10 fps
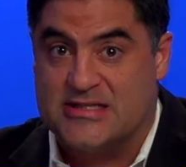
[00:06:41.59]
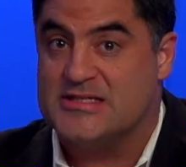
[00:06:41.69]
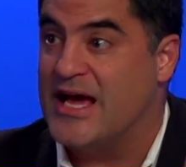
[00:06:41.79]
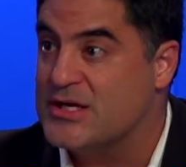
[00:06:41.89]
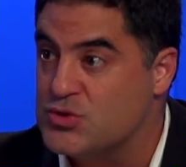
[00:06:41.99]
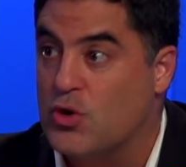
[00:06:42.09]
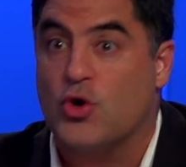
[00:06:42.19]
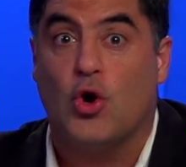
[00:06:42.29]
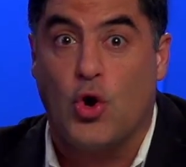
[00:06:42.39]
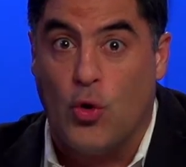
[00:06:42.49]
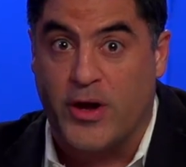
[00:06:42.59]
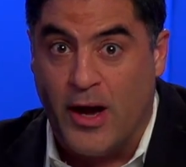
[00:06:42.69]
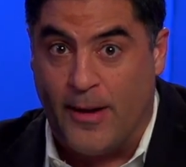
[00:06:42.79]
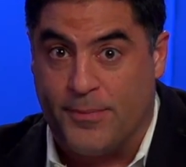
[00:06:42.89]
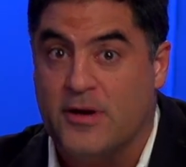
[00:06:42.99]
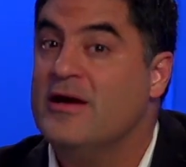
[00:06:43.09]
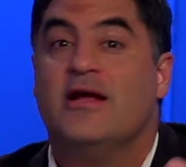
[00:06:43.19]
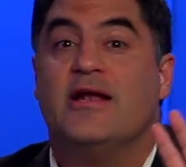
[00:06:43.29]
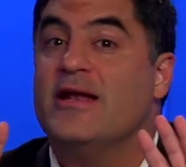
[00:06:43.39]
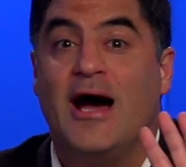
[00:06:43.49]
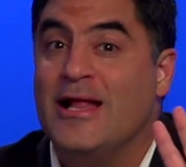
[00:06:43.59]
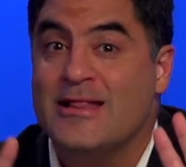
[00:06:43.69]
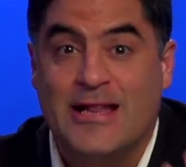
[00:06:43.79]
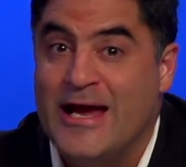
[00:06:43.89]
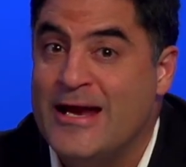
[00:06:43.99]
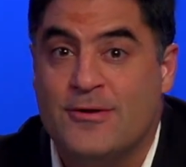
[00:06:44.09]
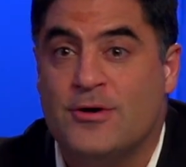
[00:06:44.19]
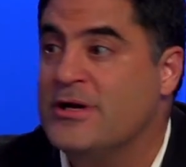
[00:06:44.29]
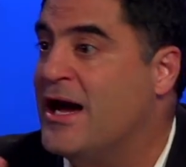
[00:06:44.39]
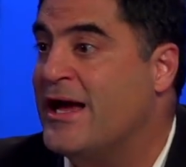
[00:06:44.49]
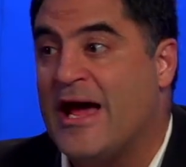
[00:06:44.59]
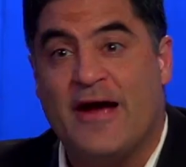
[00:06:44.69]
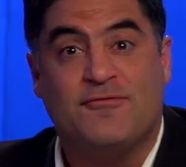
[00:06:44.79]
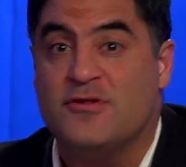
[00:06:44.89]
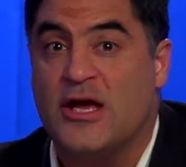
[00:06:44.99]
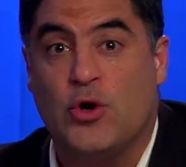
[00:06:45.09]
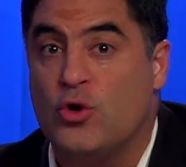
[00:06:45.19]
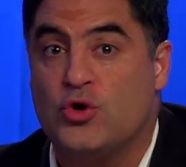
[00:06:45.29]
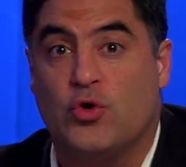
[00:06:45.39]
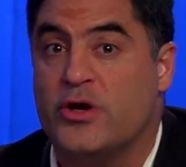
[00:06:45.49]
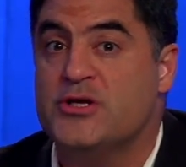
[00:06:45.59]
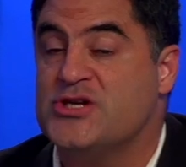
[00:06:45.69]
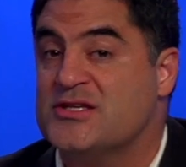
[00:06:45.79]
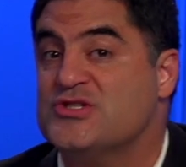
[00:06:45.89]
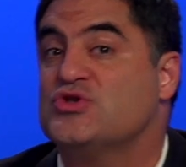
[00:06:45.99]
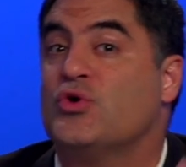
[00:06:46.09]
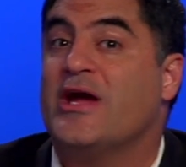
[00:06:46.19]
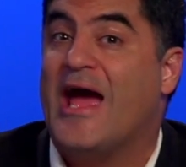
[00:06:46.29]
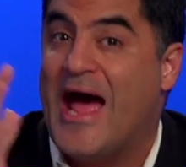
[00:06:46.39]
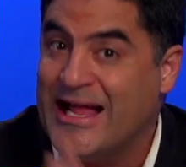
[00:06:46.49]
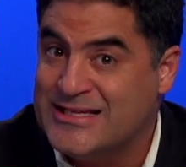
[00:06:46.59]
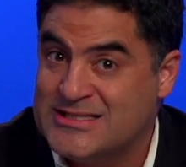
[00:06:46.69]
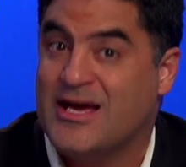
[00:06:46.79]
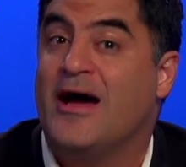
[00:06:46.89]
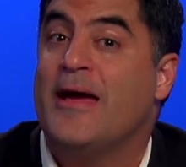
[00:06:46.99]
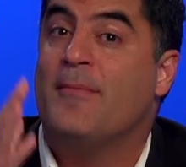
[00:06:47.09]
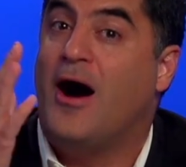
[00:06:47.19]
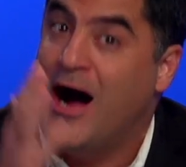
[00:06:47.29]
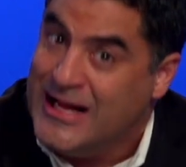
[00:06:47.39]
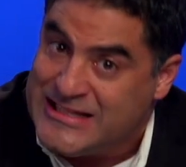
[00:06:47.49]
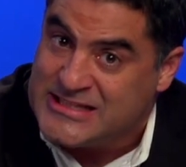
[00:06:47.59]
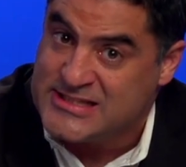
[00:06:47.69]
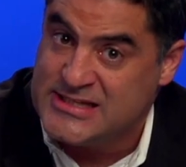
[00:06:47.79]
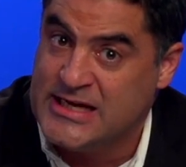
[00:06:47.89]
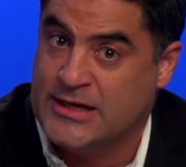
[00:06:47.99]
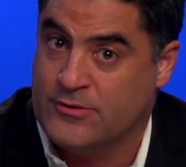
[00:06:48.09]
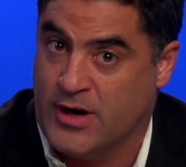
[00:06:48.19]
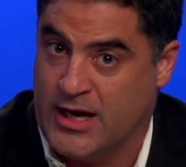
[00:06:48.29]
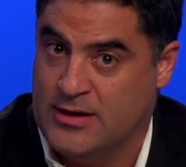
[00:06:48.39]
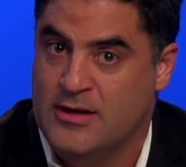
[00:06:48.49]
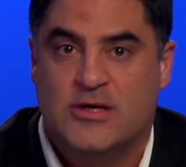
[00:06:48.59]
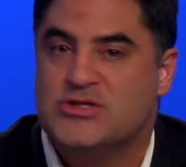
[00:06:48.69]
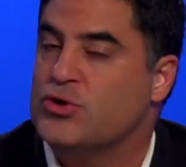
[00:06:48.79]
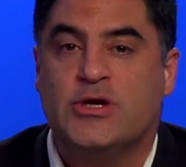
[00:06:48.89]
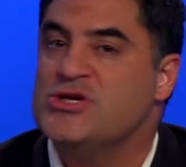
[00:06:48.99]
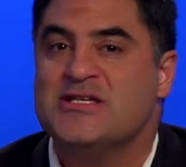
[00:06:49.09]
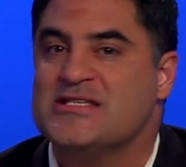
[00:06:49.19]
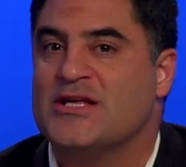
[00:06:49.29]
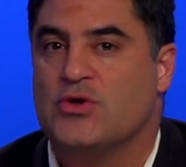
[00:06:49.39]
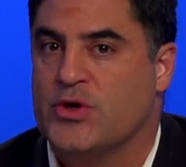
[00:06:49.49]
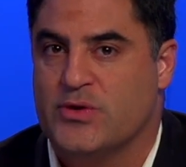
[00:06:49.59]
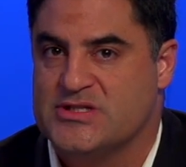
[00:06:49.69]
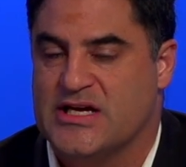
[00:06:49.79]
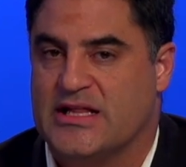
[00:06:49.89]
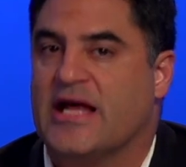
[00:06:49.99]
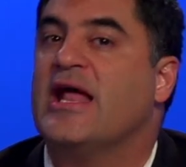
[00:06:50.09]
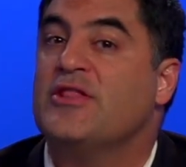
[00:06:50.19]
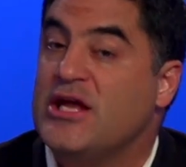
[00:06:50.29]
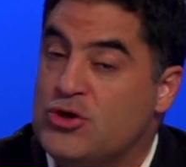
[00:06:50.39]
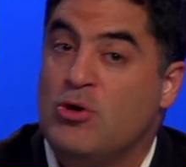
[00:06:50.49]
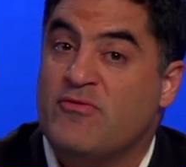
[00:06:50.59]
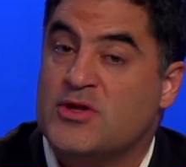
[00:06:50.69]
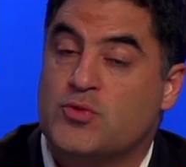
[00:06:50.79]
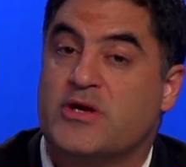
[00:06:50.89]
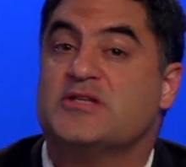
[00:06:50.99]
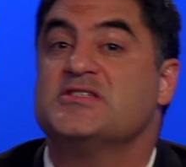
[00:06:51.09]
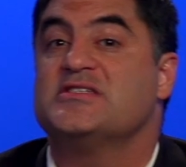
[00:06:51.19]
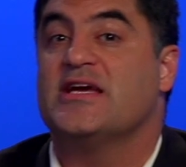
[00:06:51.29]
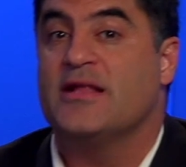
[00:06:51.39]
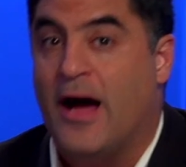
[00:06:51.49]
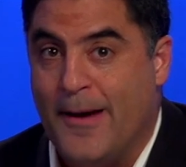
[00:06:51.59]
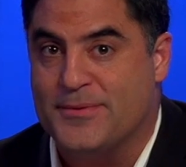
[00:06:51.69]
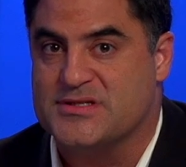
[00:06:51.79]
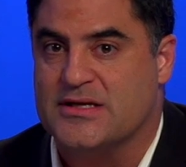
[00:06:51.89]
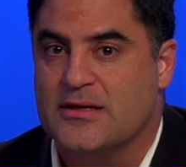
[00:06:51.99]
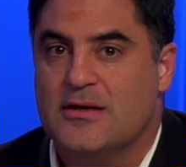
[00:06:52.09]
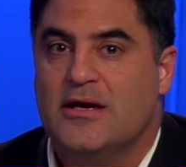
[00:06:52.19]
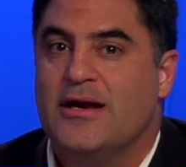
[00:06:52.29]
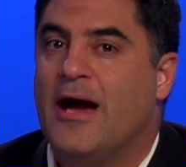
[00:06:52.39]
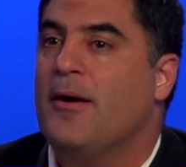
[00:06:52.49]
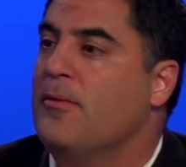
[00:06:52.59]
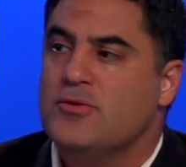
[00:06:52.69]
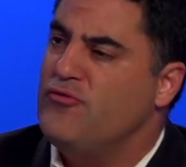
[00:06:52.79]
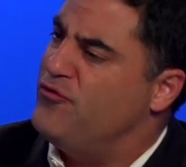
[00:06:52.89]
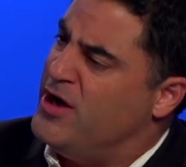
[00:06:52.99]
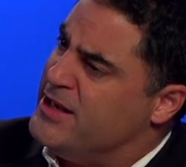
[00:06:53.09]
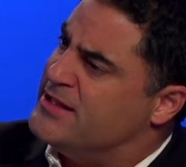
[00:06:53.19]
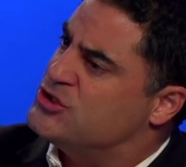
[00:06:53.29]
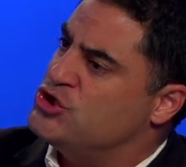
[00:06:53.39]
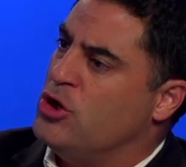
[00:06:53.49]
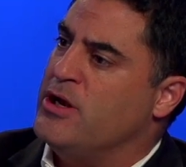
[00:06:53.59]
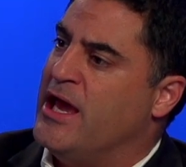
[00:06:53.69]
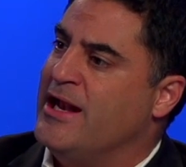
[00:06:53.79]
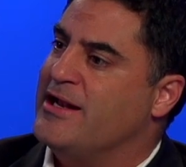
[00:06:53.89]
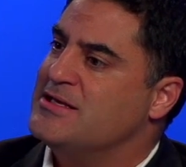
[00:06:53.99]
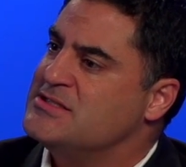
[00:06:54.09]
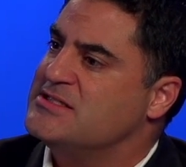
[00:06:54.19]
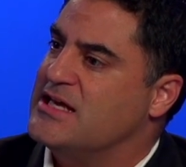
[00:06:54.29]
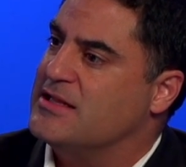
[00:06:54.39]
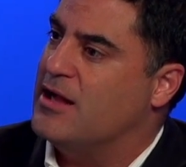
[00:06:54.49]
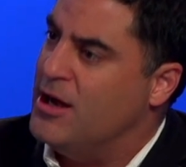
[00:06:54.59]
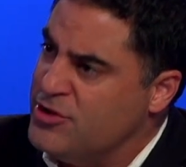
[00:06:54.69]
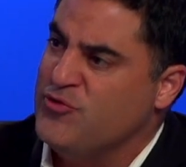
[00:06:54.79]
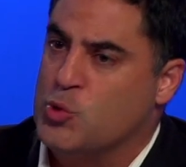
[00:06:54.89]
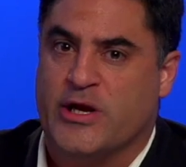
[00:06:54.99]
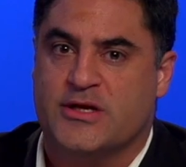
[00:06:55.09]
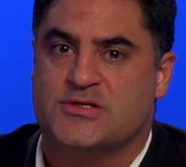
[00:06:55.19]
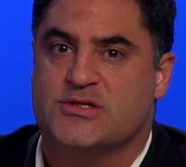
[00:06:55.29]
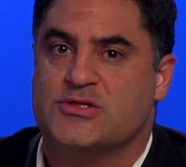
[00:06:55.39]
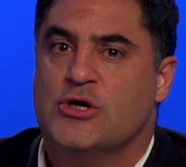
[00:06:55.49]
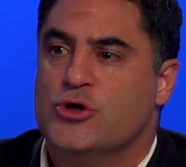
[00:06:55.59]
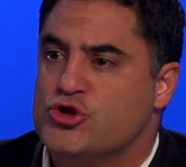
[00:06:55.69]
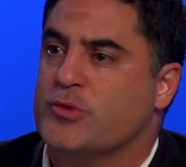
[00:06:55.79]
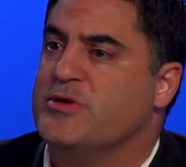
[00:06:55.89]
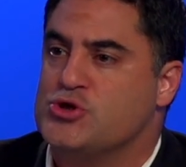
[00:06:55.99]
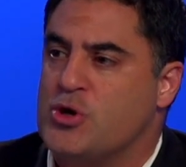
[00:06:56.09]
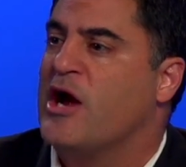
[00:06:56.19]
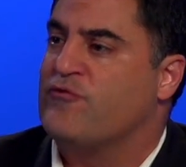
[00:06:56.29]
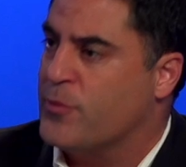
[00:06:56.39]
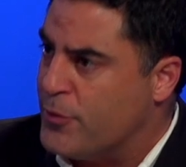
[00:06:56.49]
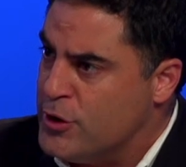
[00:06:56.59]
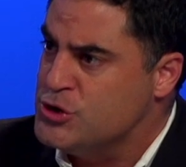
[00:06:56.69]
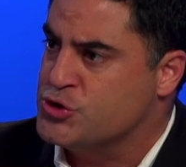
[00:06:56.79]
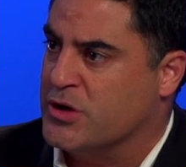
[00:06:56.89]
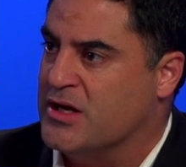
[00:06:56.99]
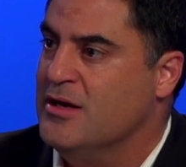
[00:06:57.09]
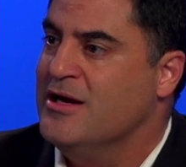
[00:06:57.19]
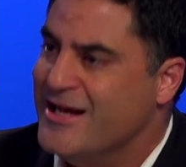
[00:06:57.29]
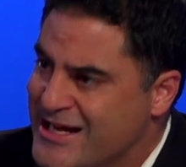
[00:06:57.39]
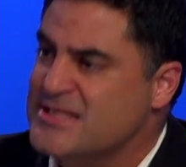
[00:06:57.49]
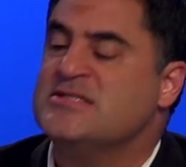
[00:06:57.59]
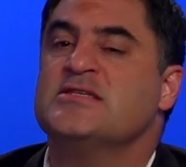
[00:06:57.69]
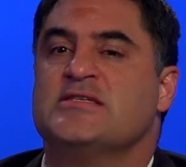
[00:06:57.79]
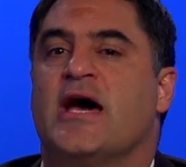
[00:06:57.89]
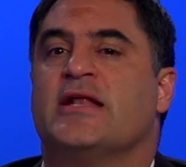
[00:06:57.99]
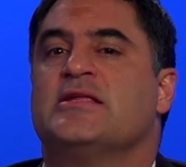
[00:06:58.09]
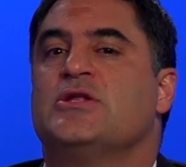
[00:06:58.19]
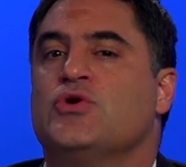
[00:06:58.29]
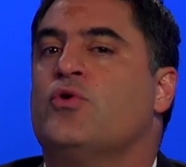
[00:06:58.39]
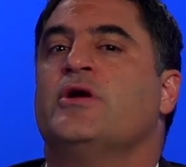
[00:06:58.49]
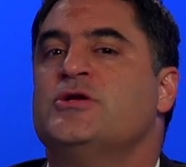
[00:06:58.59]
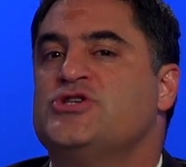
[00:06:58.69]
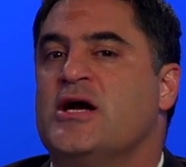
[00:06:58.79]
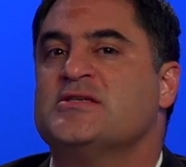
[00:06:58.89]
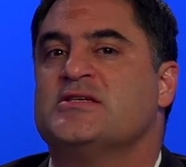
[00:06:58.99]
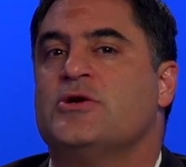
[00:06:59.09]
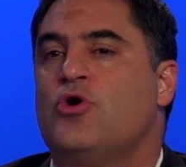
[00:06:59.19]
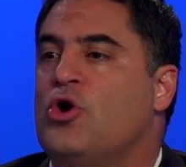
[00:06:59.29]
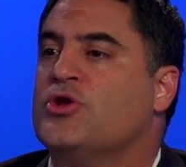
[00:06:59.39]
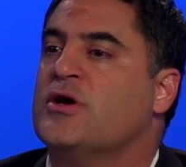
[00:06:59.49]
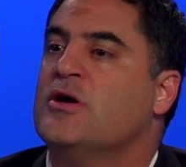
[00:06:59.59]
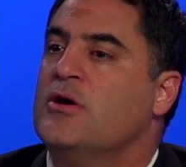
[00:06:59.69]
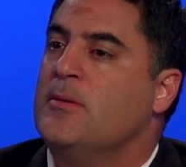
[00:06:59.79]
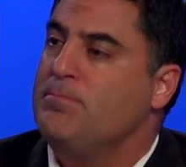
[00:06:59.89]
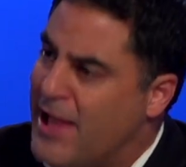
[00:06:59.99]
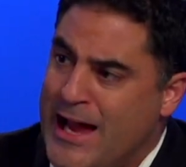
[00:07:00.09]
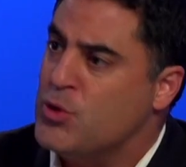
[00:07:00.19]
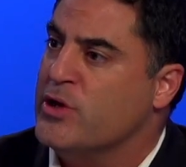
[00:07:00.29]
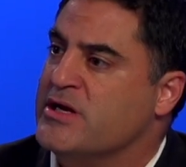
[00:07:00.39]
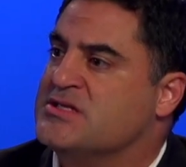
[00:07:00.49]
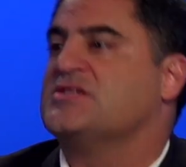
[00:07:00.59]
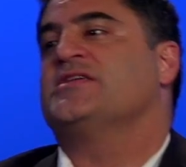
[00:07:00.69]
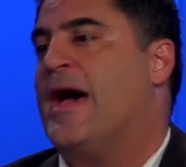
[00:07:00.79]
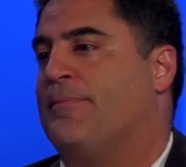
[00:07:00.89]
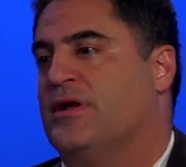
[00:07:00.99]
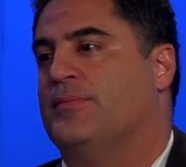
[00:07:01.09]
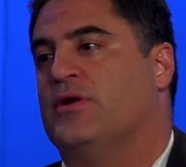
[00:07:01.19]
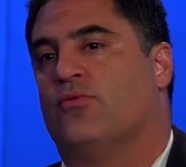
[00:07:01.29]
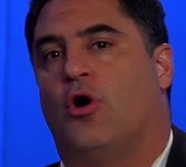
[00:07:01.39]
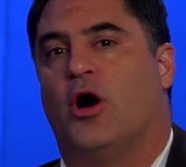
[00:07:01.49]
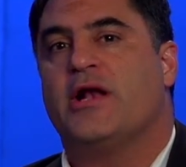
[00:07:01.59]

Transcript: His hands were going up. Not later, not after they heard Dorian Johnson's story at the time on the scene, right? Yeah. Dorian Johnson's not the only one saying that. Now, they do have other witnesses saying the opposite. Now, funny that Sean Hannity doesn't say that other witnesses should be tried for perjury. He's yeah. decided that Dorian Johnson and all the black witnesses happen to be wrong.